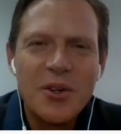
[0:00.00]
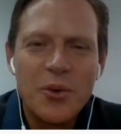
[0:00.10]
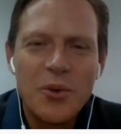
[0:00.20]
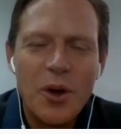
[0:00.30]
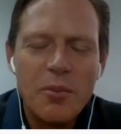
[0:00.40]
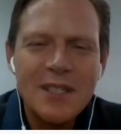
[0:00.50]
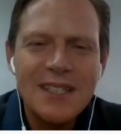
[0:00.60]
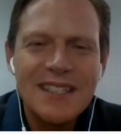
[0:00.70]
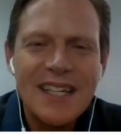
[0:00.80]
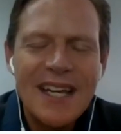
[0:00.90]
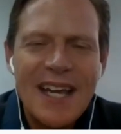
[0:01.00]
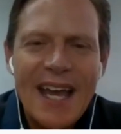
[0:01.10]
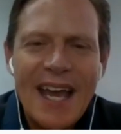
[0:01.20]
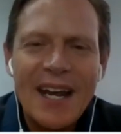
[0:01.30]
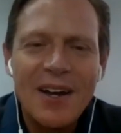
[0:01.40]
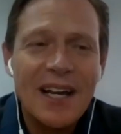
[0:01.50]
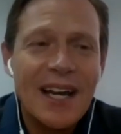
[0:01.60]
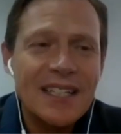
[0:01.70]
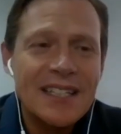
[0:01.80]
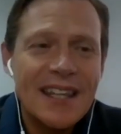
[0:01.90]
Robus, and I'd
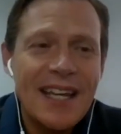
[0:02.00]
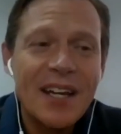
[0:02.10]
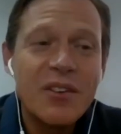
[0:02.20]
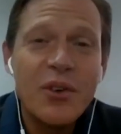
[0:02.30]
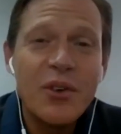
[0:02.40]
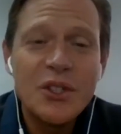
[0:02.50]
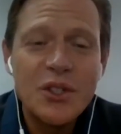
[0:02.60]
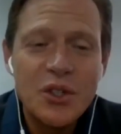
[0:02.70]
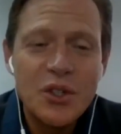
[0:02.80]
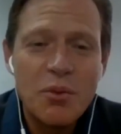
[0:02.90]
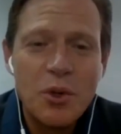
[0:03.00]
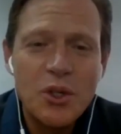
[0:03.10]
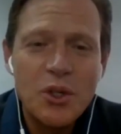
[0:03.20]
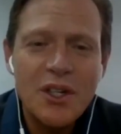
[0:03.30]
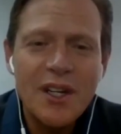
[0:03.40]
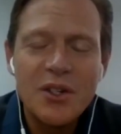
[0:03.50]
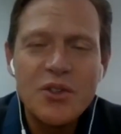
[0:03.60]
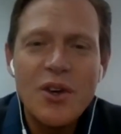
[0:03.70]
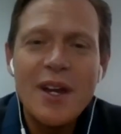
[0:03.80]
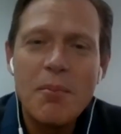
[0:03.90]
like to thank First Distribution and
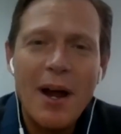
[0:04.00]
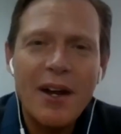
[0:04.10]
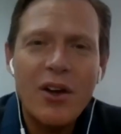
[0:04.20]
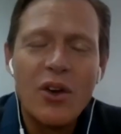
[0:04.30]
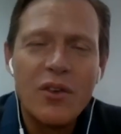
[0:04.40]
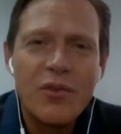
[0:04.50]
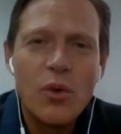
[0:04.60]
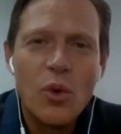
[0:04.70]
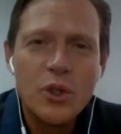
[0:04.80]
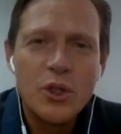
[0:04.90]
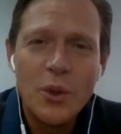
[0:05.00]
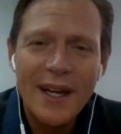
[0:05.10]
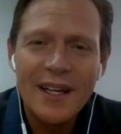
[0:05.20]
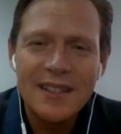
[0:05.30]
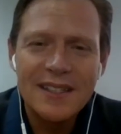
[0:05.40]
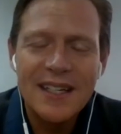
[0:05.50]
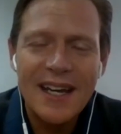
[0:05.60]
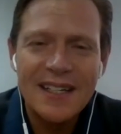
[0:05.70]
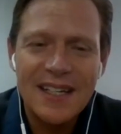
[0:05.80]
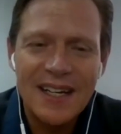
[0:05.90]
Trend Micro for joining us
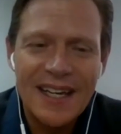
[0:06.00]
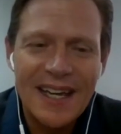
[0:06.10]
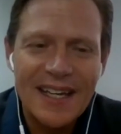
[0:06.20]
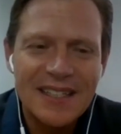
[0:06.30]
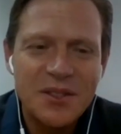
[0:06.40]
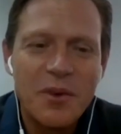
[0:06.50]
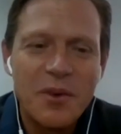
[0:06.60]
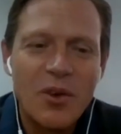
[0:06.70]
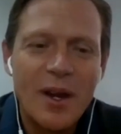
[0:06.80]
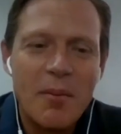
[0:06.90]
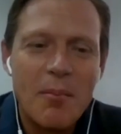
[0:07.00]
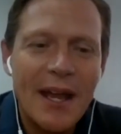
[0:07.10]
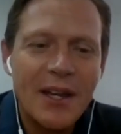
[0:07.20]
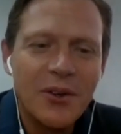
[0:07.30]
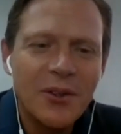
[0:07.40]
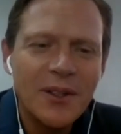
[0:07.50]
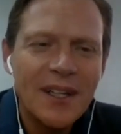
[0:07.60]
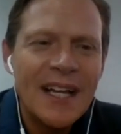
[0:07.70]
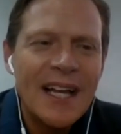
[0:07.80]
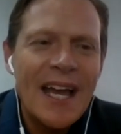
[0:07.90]
today as our guests. We've got Emmanuel
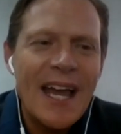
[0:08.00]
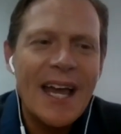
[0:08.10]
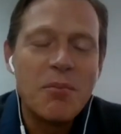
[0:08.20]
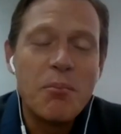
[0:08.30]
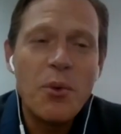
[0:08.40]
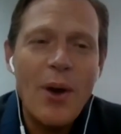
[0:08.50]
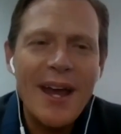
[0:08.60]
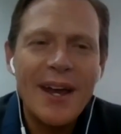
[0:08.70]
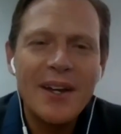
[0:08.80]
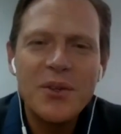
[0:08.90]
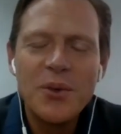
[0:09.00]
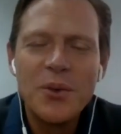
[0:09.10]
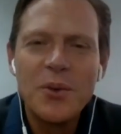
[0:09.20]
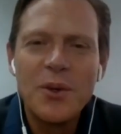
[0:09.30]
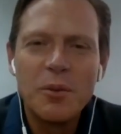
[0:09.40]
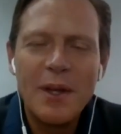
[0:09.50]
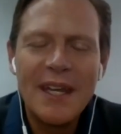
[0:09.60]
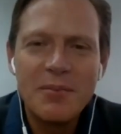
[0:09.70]
and Brad, who will be